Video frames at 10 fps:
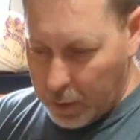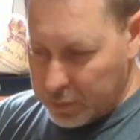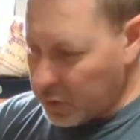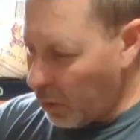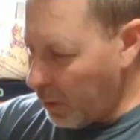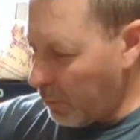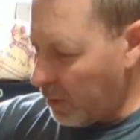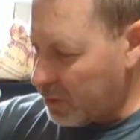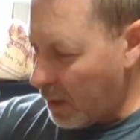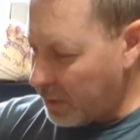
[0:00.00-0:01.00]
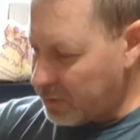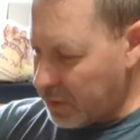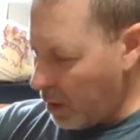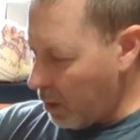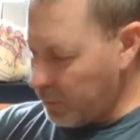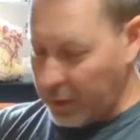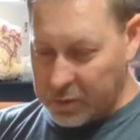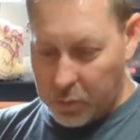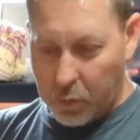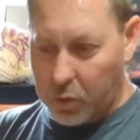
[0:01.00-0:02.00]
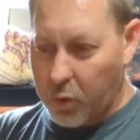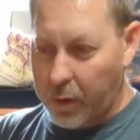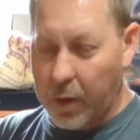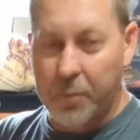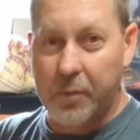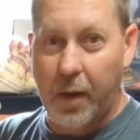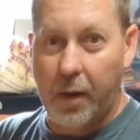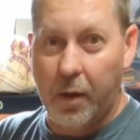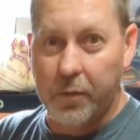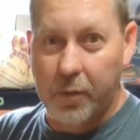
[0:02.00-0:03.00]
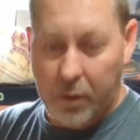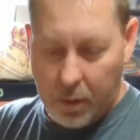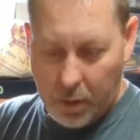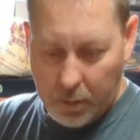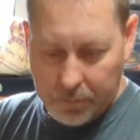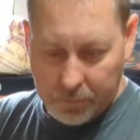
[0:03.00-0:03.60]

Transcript: So anyways, that's a real quick update on the